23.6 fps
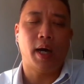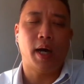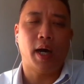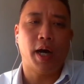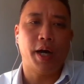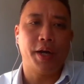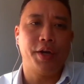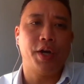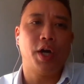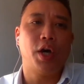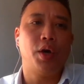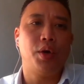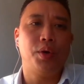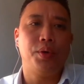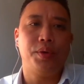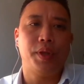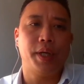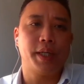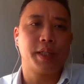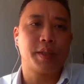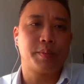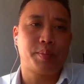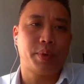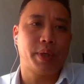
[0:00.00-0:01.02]
I know
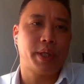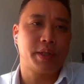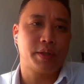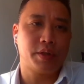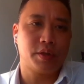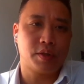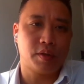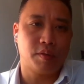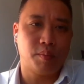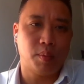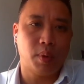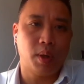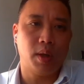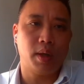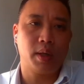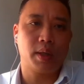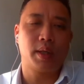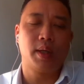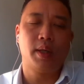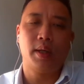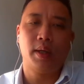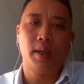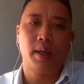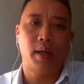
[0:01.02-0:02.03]
there's pressures of
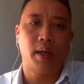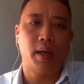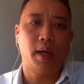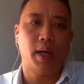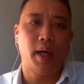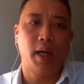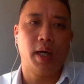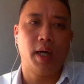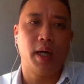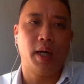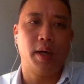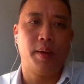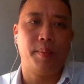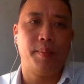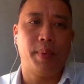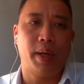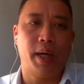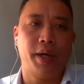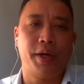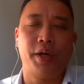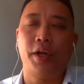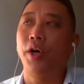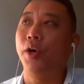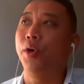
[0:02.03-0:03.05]
work. Um,
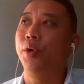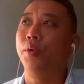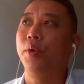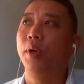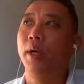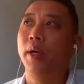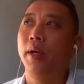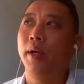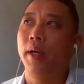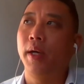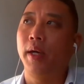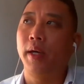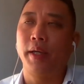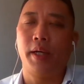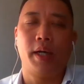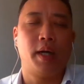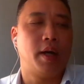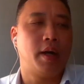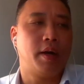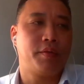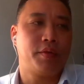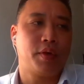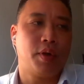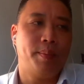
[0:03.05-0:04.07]
I know you
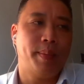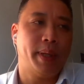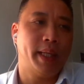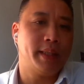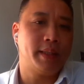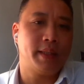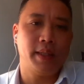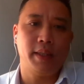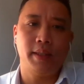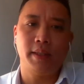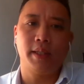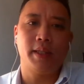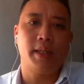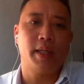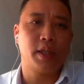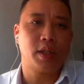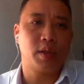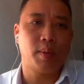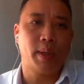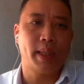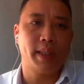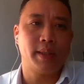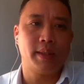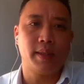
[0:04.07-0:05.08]
know, I've got mentees in their
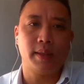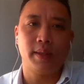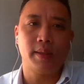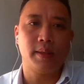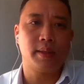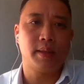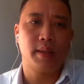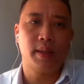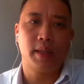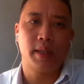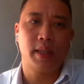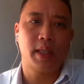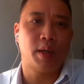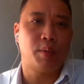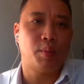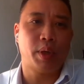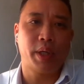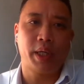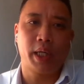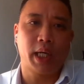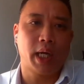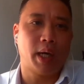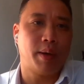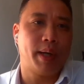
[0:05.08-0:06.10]
twenties that
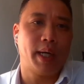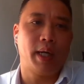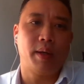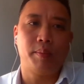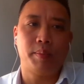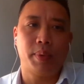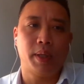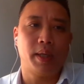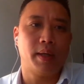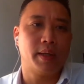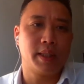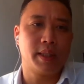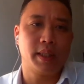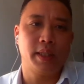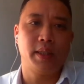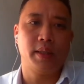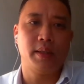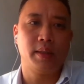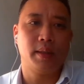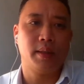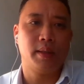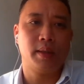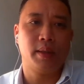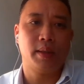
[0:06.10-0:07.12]
want to go out
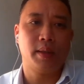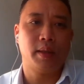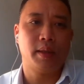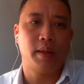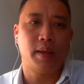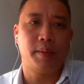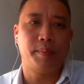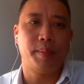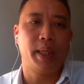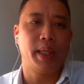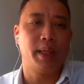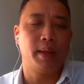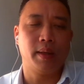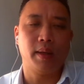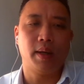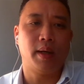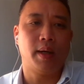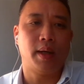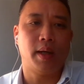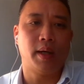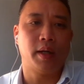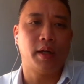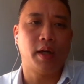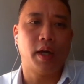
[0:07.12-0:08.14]
partying. I mean,
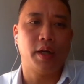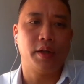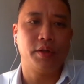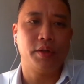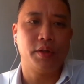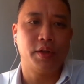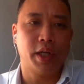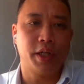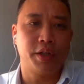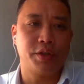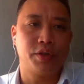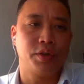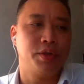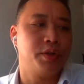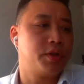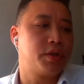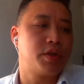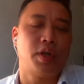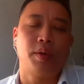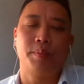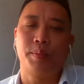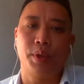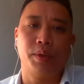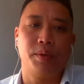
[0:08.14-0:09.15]
sure. I, I, they shouldn't
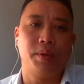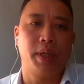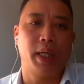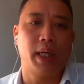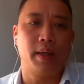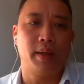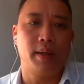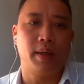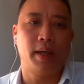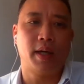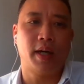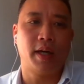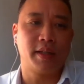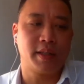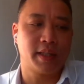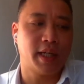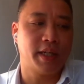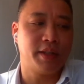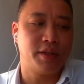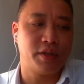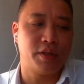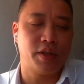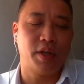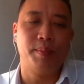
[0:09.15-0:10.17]
stop doing that. I
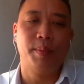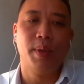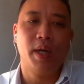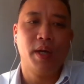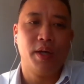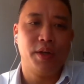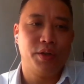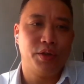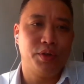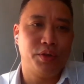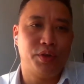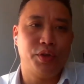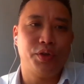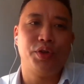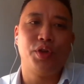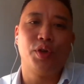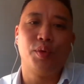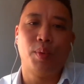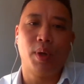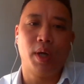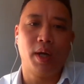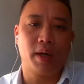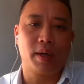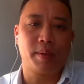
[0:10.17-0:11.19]
say to them, you do your
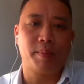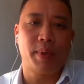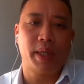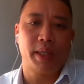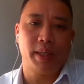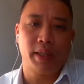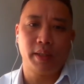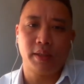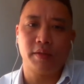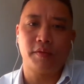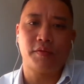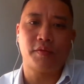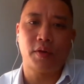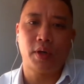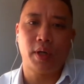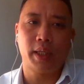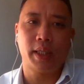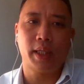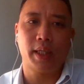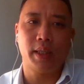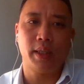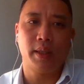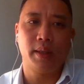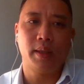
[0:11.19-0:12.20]
work Monday to
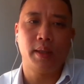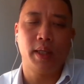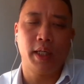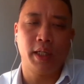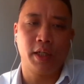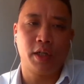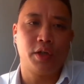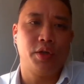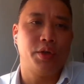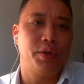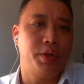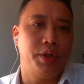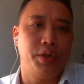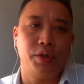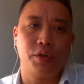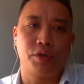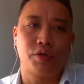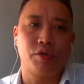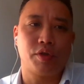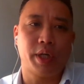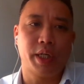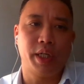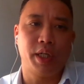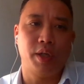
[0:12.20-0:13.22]
Friday, including your
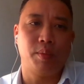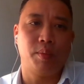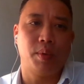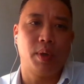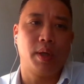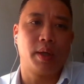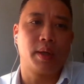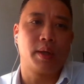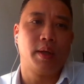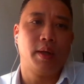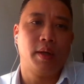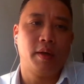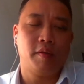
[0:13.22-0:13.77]
training work,